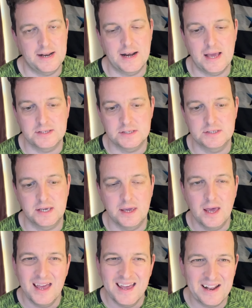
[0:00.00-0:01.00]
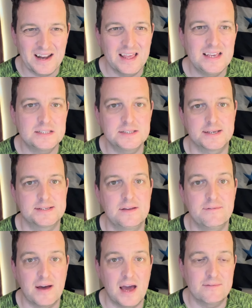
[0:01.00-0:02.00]
I'd like to see at least
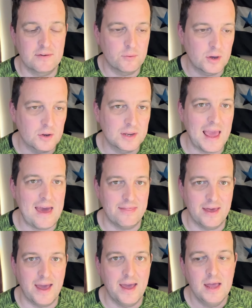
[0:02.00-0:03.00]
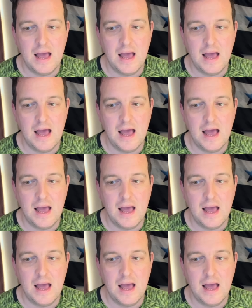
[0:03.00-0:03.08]
sixty-five if we could get there.